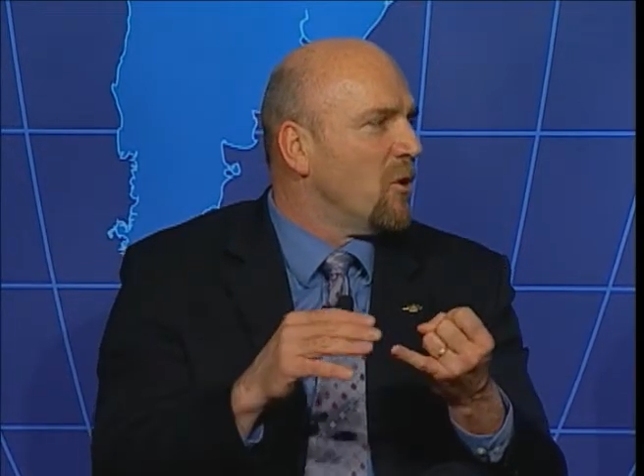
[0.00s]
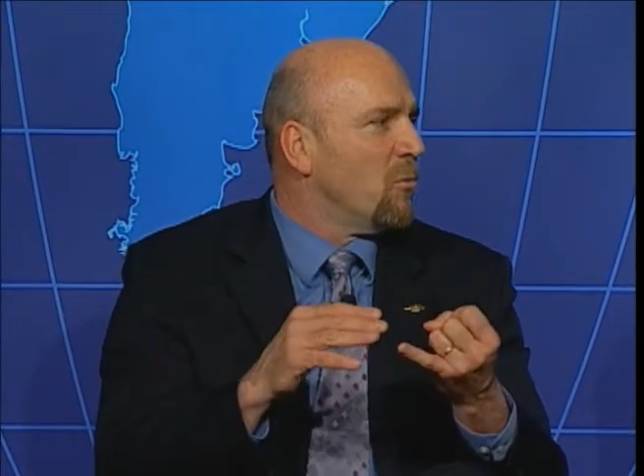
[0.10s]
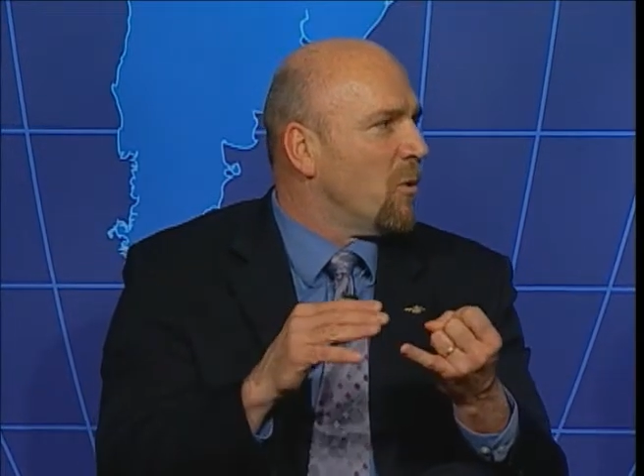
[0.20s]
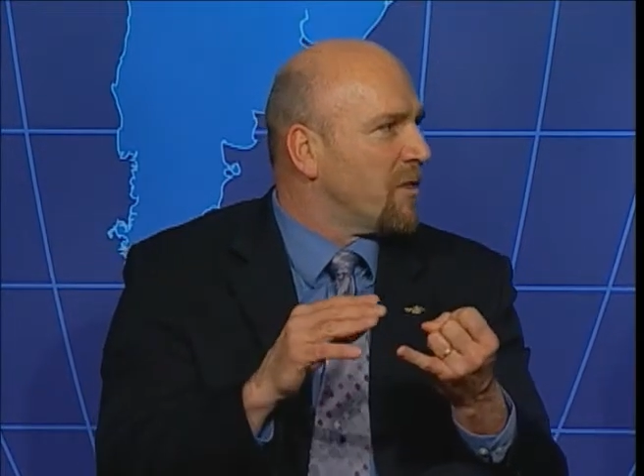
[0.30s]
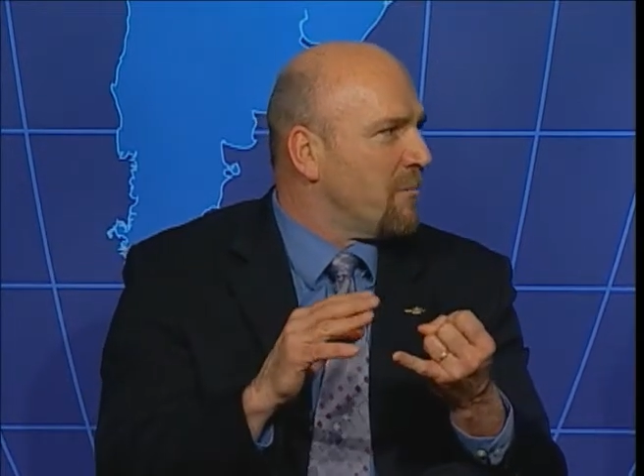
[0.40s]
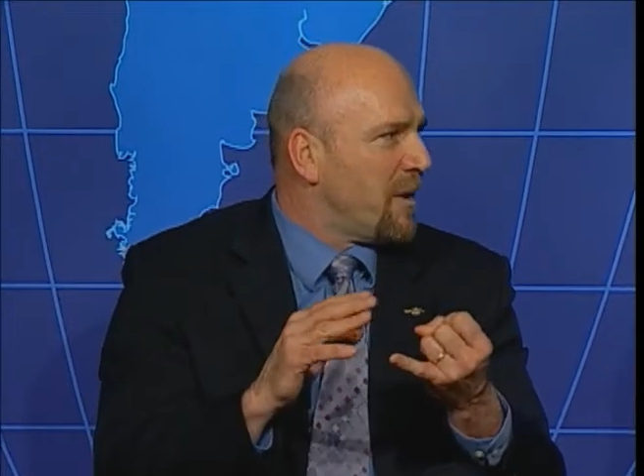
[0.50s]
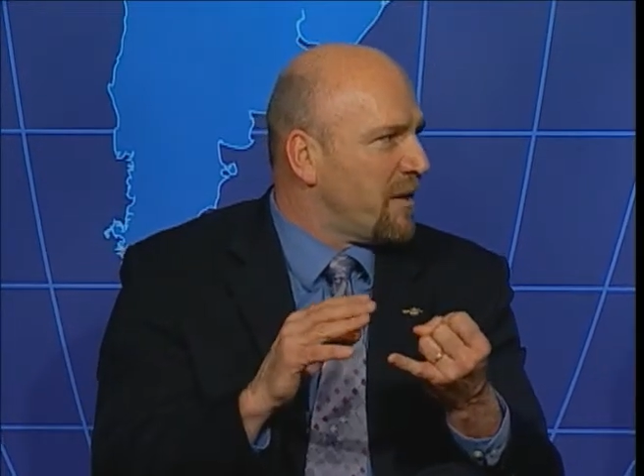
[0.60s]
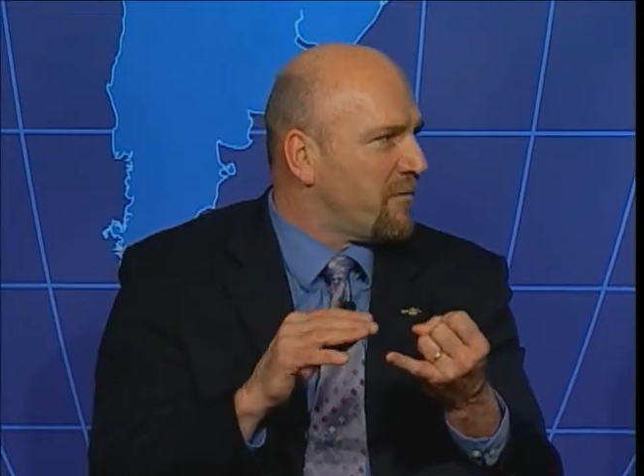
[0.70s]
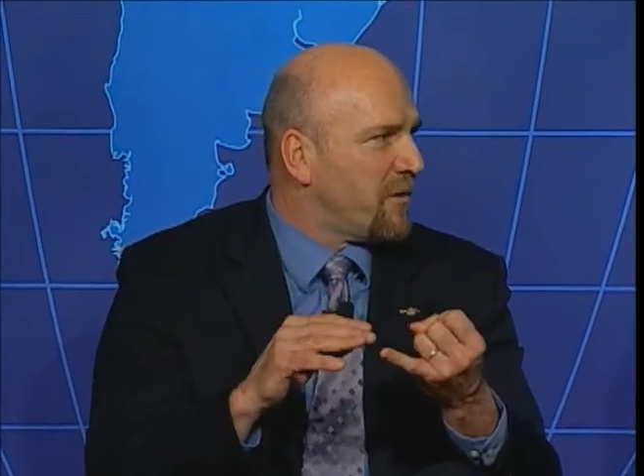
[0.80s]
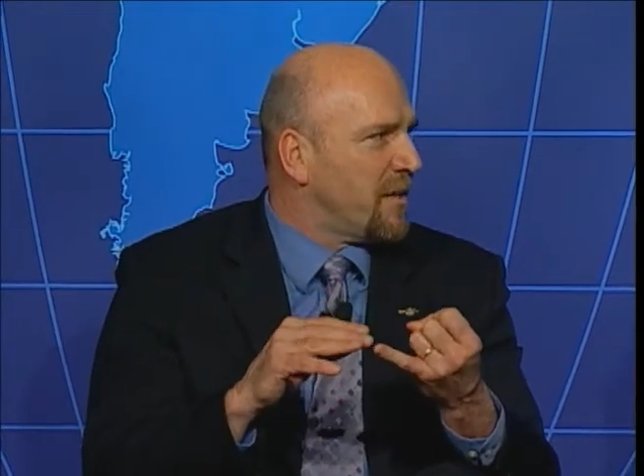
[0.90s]
what the
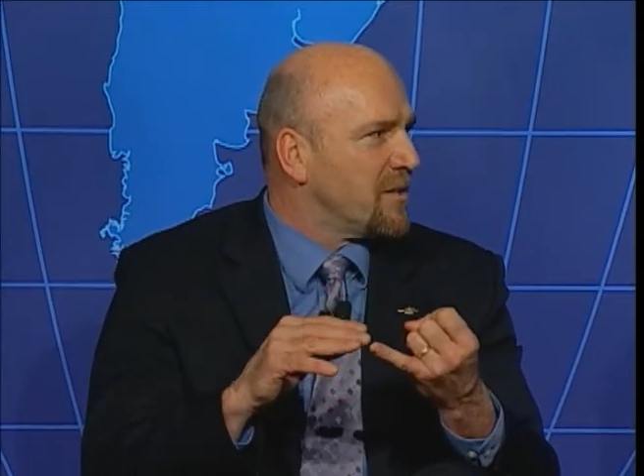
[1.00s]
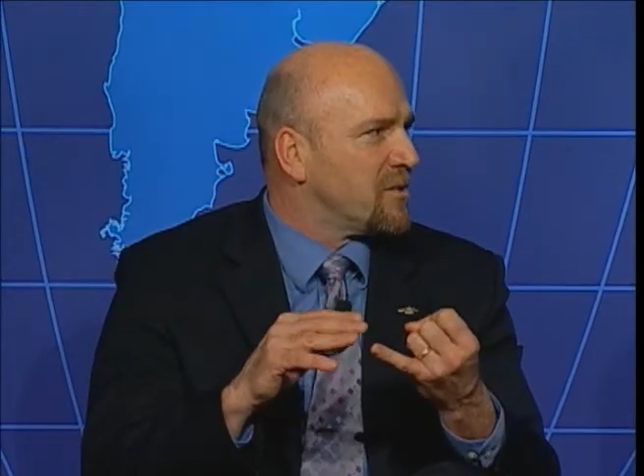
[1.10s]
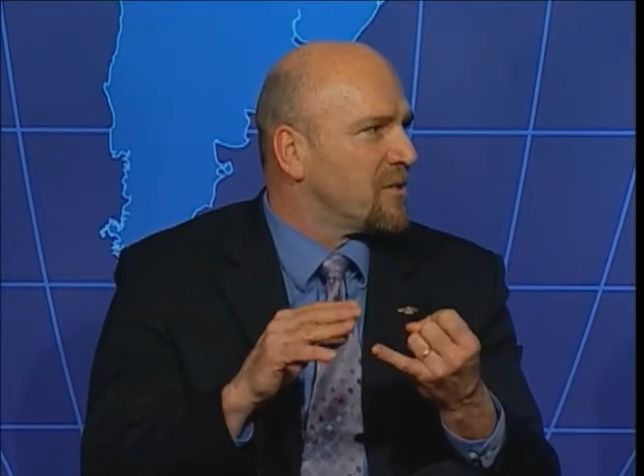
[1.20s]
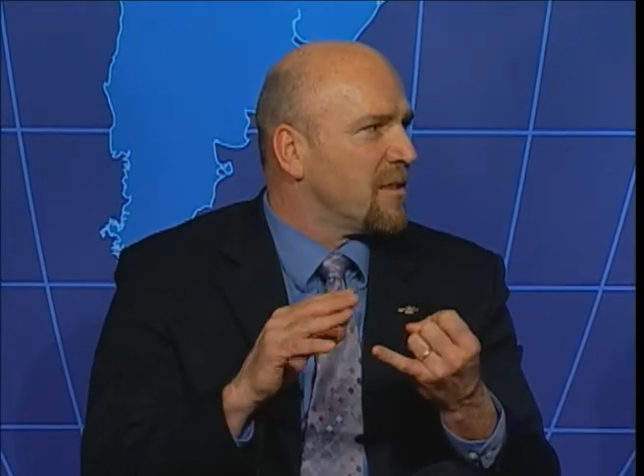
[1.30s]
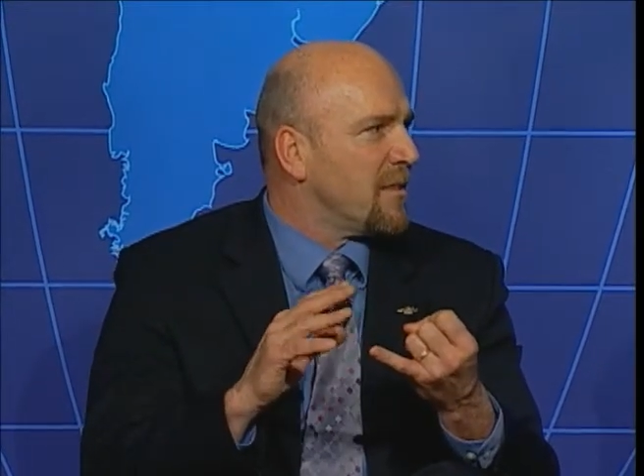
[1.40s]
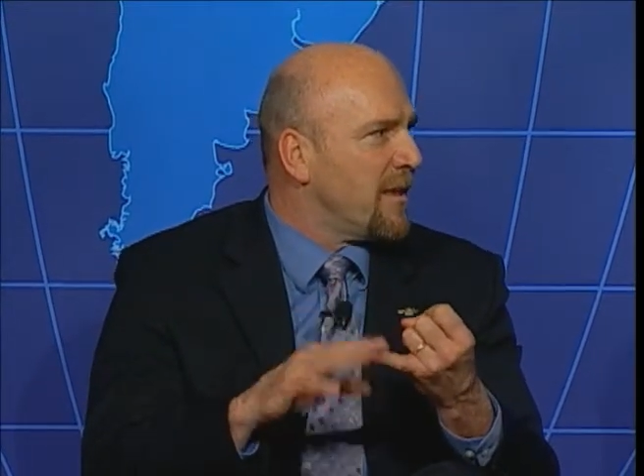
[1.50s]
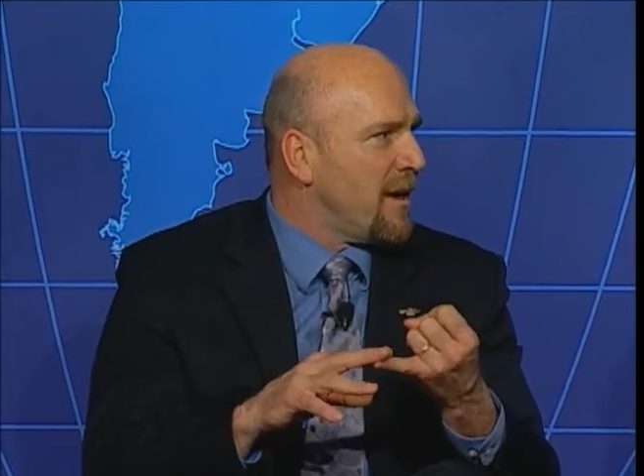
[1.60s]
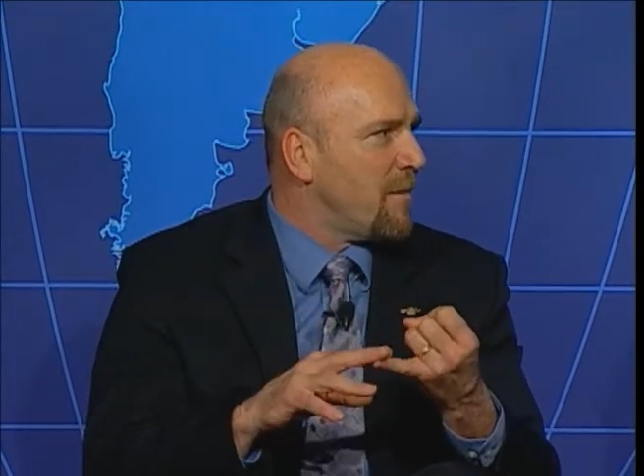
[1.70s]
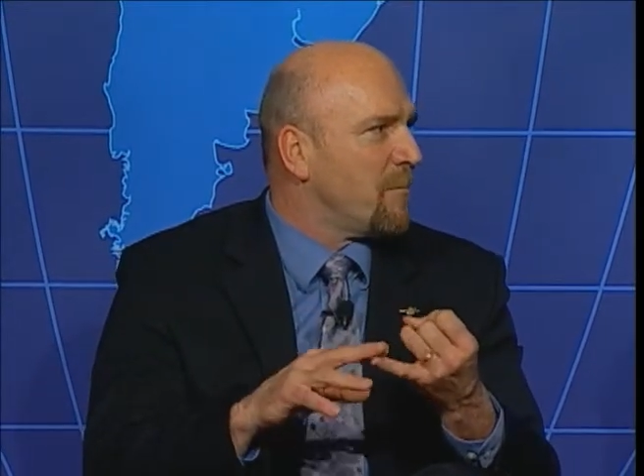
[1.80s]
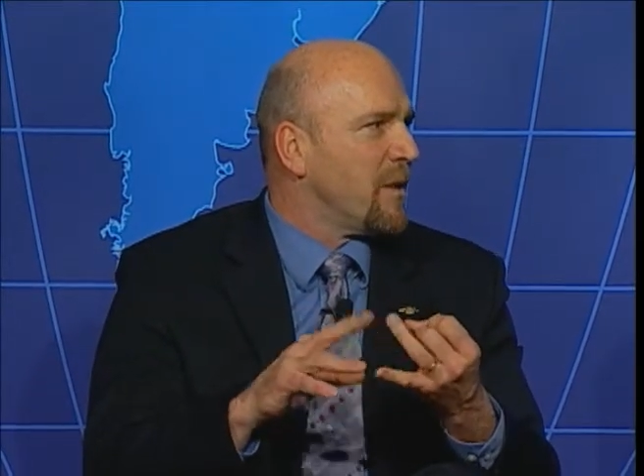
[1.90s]
benefit is to them